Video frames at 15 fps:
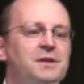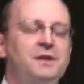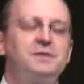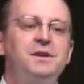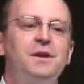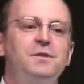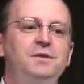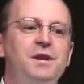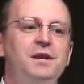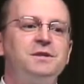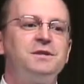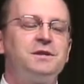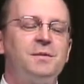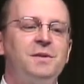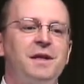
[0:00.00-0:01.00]
let's say you're
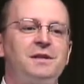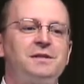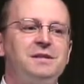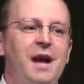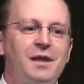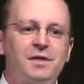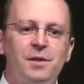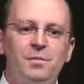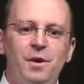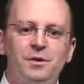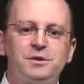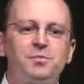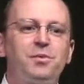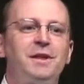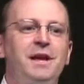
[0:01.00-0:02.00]
teaching something that's not the
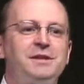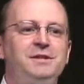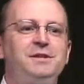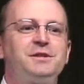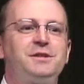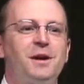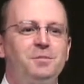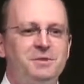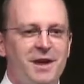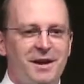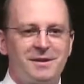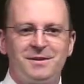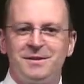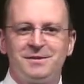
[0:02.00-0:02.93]
most pleasant subject.